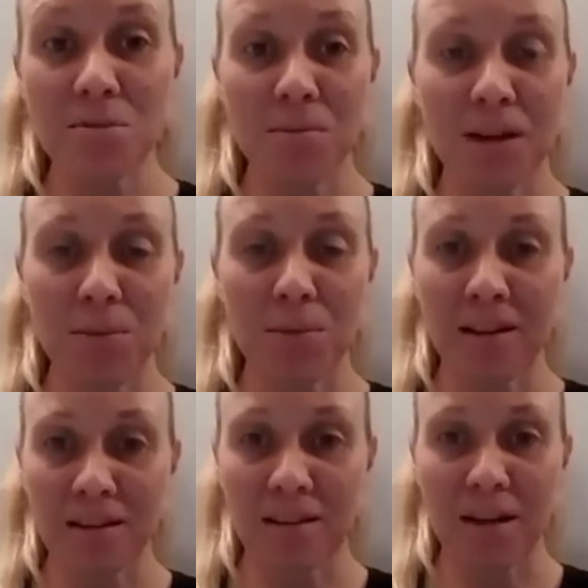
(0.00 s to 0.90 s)
to be a big
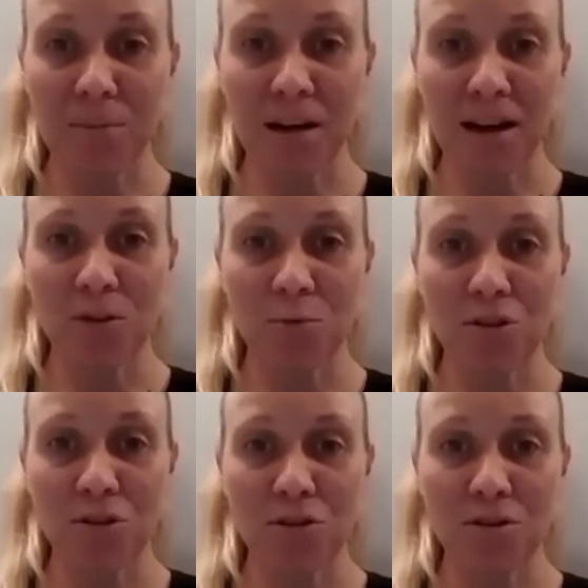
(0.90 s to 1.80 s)
thing behind
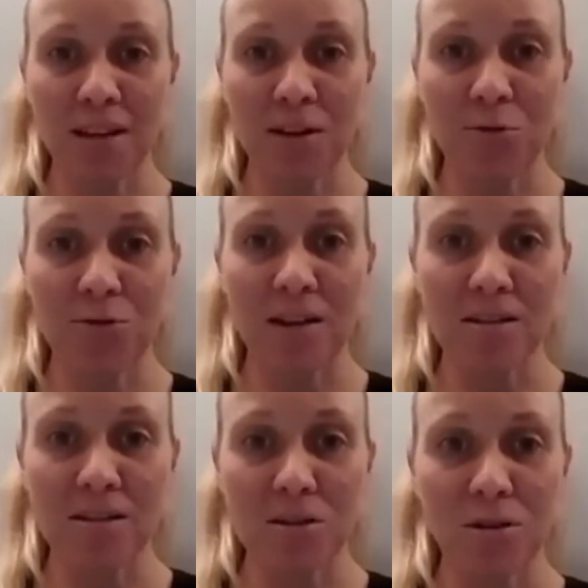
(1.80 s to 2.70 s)
what you do, that
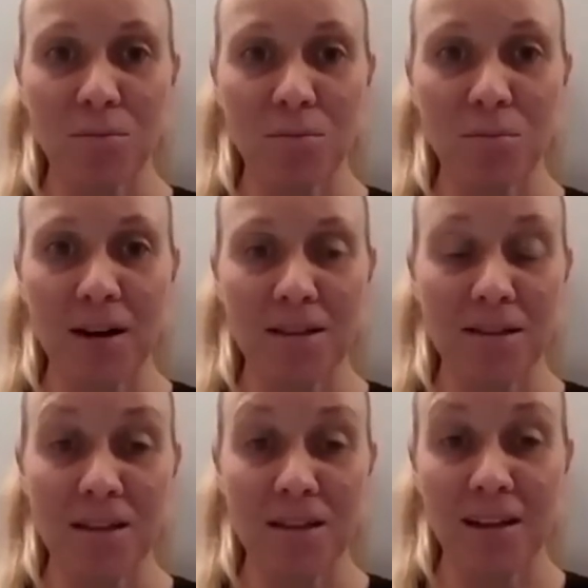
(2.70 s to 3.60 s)
fun and social part,
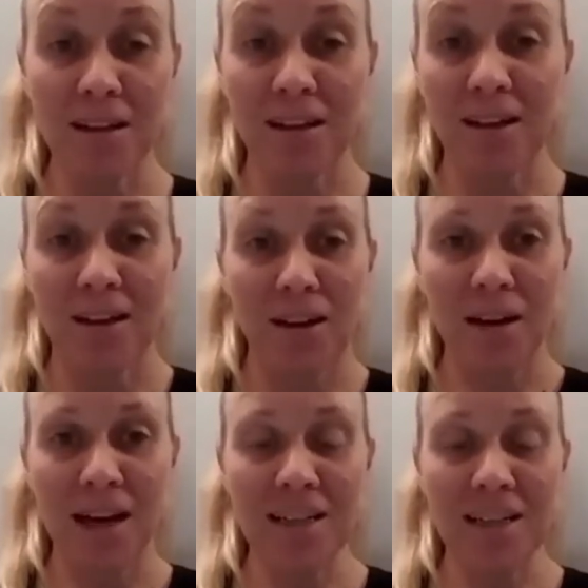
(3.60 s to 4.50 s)
especially,
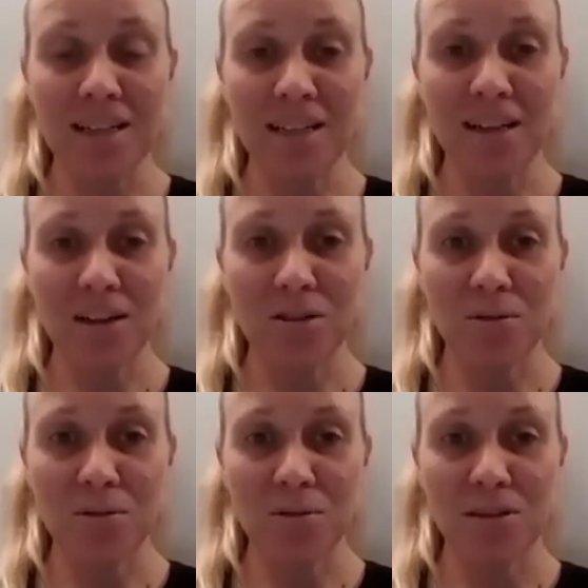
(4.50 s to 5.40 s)
well, any
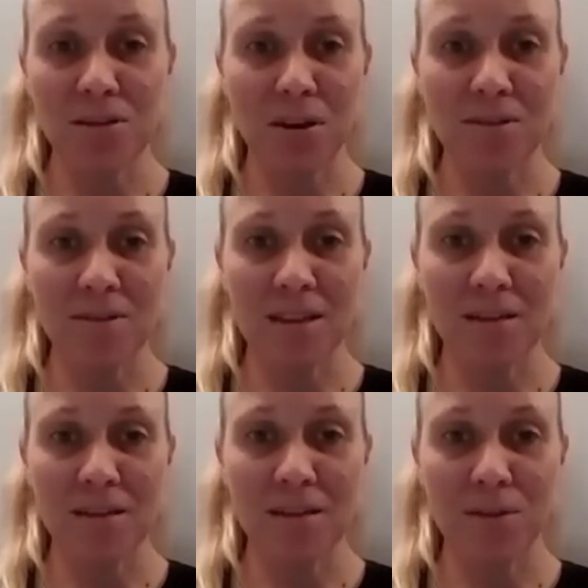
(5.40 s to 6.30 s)
teenager would
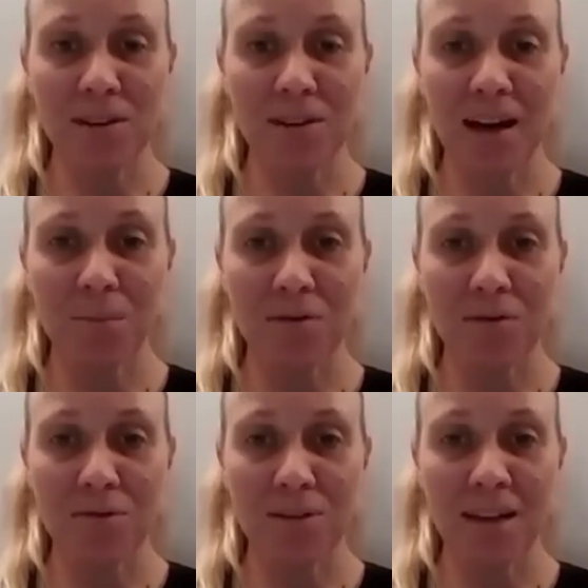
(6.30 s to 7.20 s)
obviously be very happy
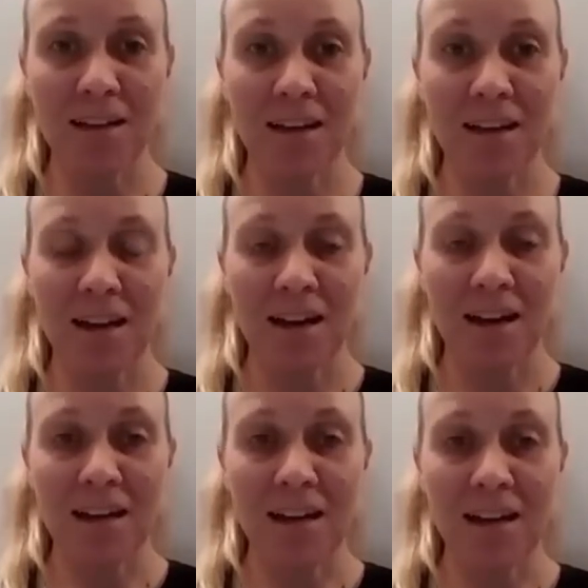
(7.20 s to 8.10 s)
for that.
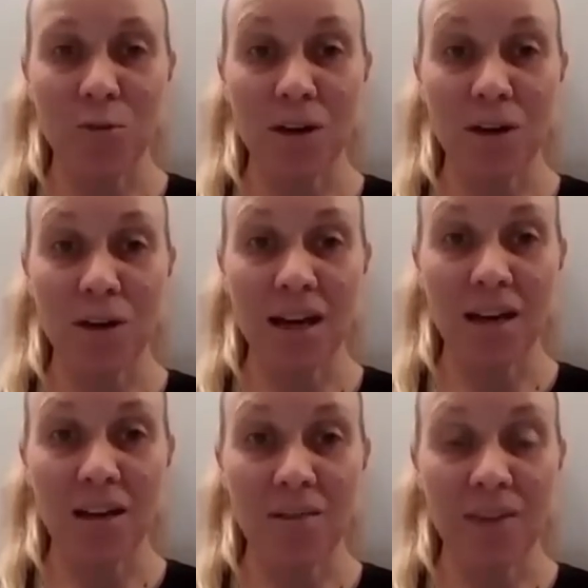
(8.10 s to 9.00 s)
And then the
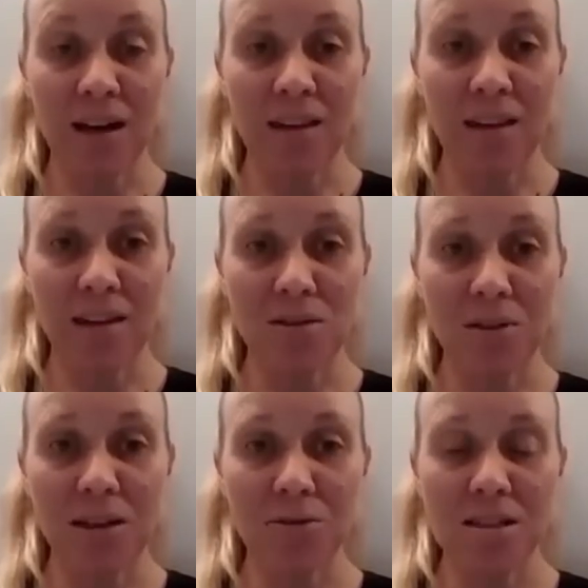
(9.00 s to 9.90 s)
way, I think it's
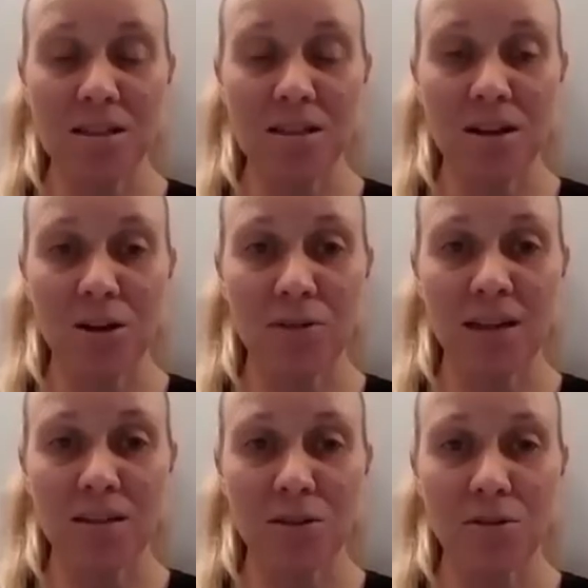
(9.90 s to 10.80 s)
really interesting how you're
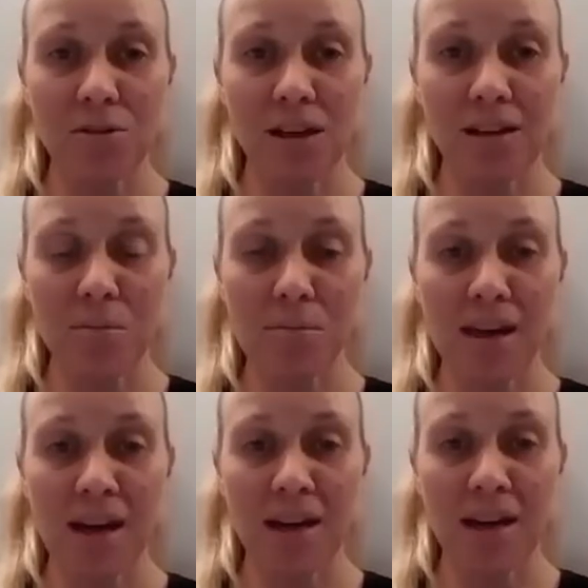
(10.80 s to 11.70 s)
reintegrating
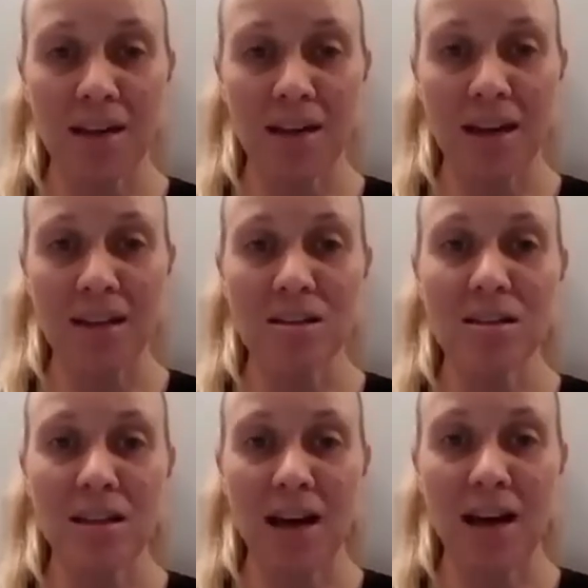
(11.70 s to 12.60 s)
them then
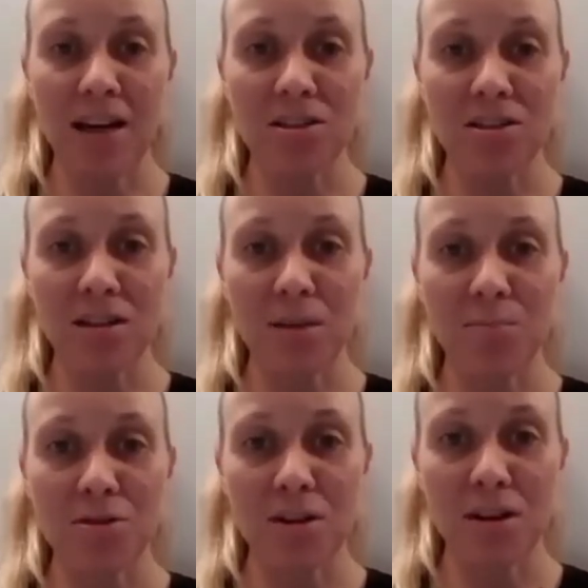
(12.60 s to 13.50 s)
into the actual club
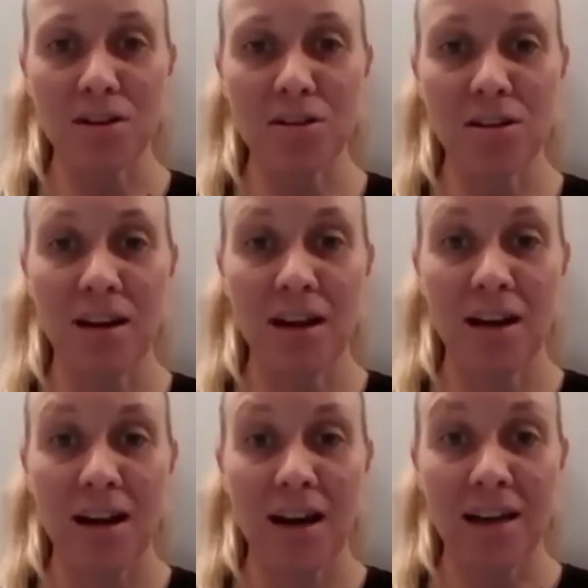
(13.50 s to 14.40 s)
structure.
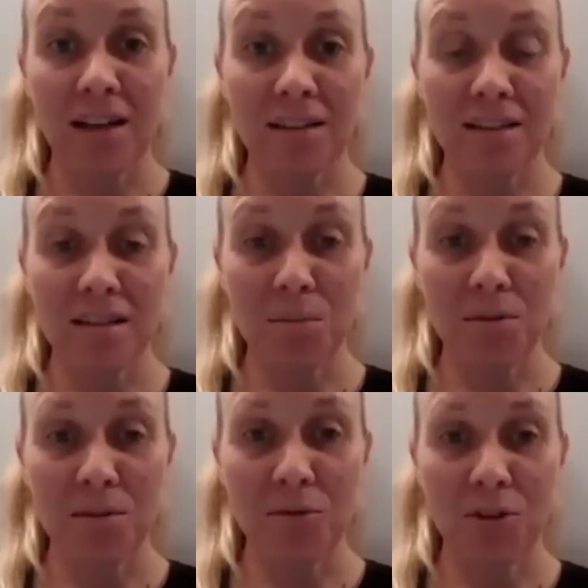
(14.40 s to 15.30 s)
And some of
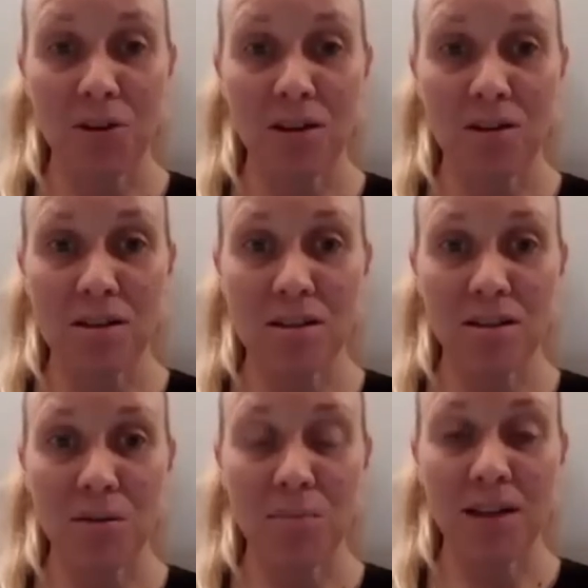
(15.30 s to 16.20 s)
them have gone on to
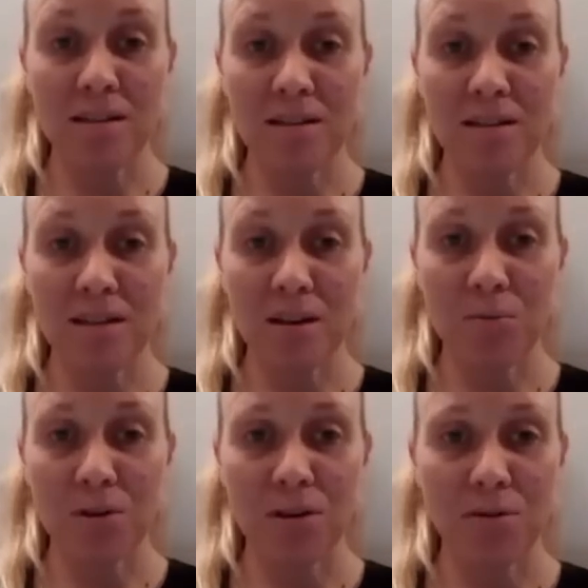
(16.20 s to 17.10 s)
compete
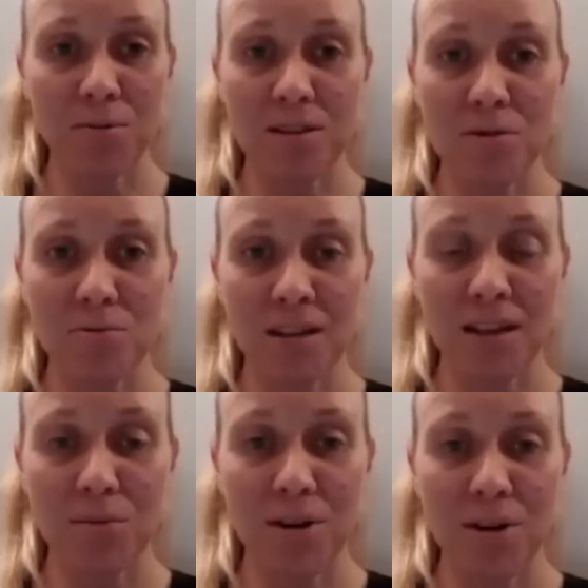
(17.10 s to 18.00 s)
abroad, which is really
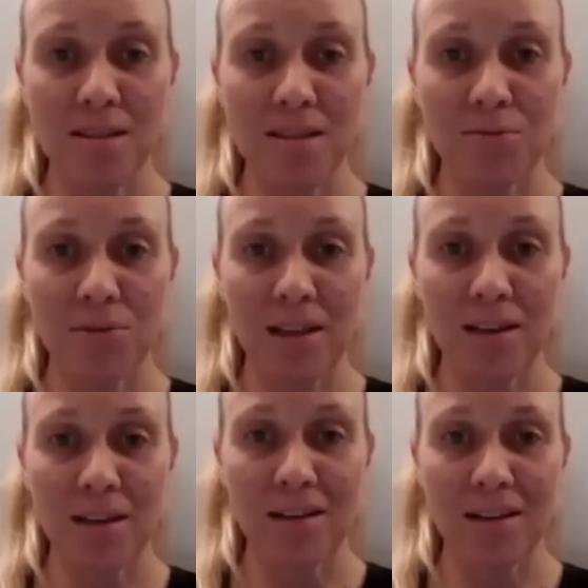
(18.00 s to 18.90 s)
impressive
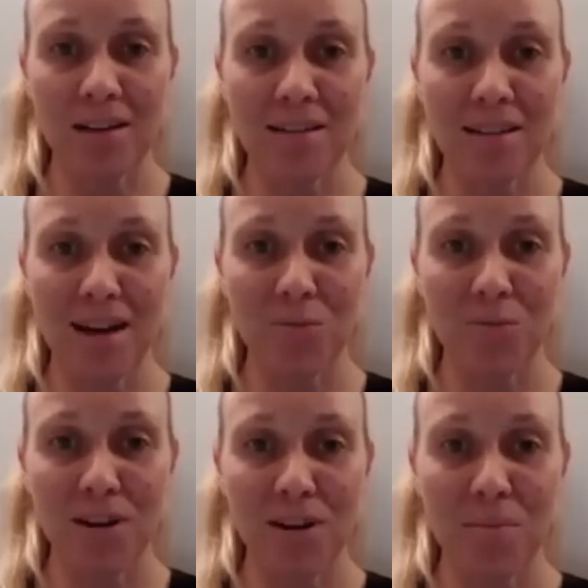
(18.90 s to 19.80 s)
within that time
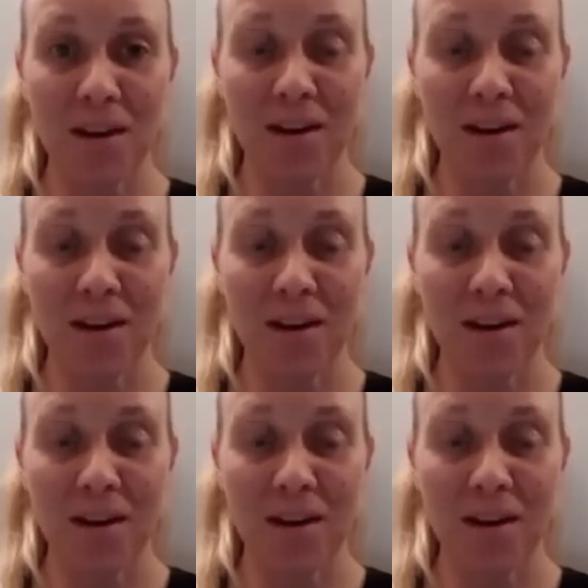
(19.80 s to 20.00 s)
frame.